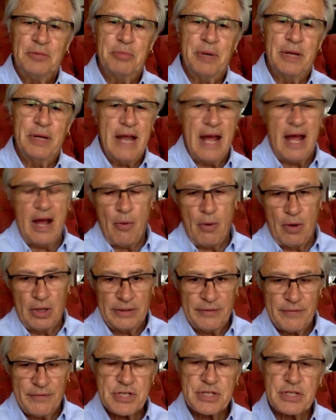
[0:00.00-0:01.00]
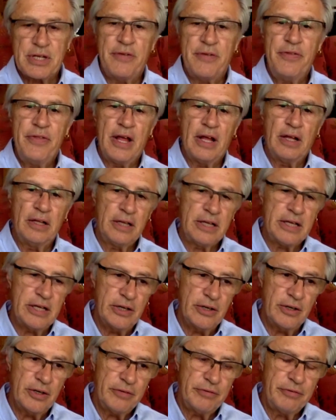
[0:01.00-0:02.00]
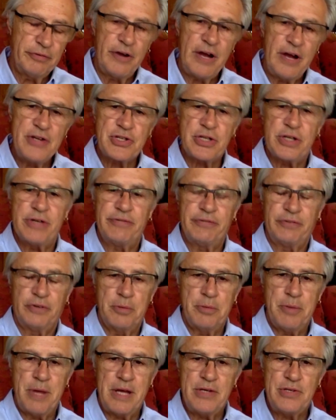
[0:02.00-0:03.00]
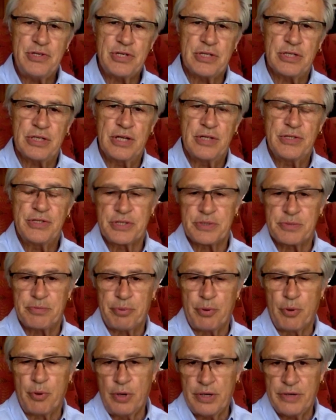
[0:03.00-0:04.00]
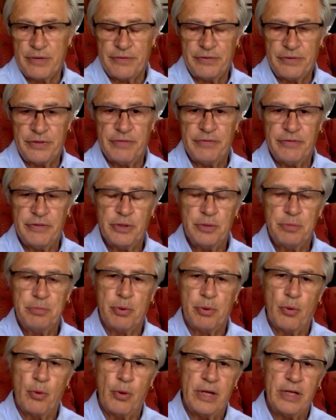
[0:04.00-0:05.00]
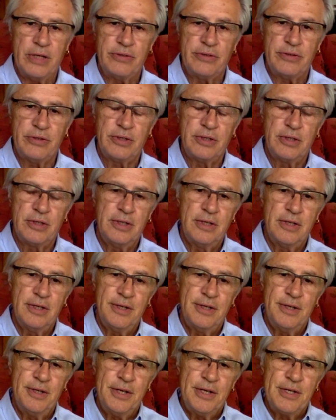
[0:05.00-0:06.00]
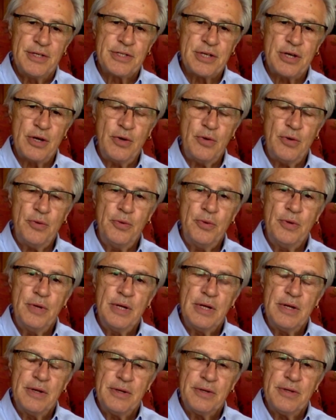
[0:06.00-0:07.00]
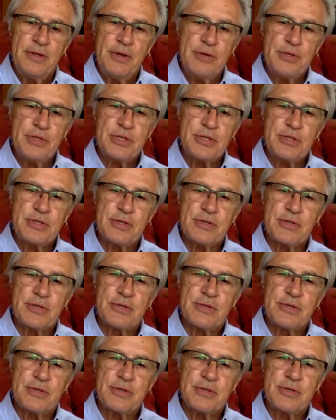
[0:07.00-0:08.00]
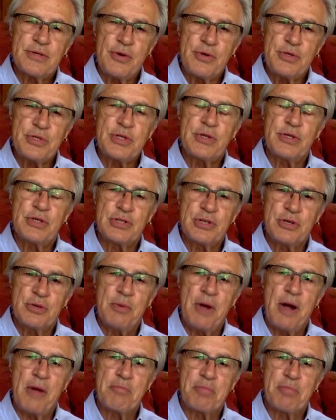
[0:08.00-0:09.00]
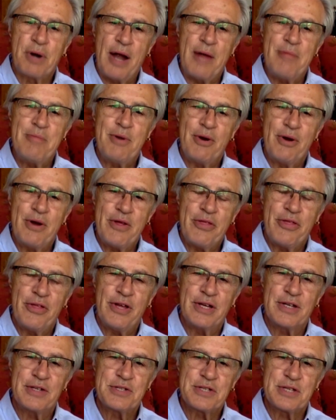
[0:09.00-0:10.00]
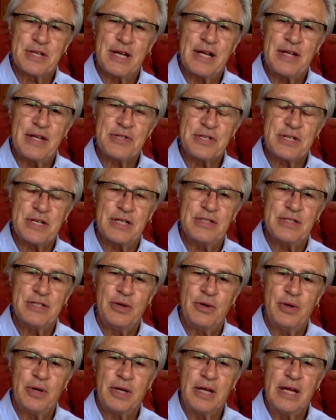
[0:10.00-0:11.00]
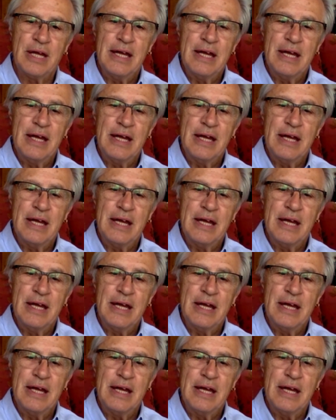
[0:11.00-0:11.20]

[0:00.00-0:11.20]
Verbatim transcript: But now all of a sudden they'll hear fresh information in support of the viewpoint. So those those are the two primary things that I see it doing.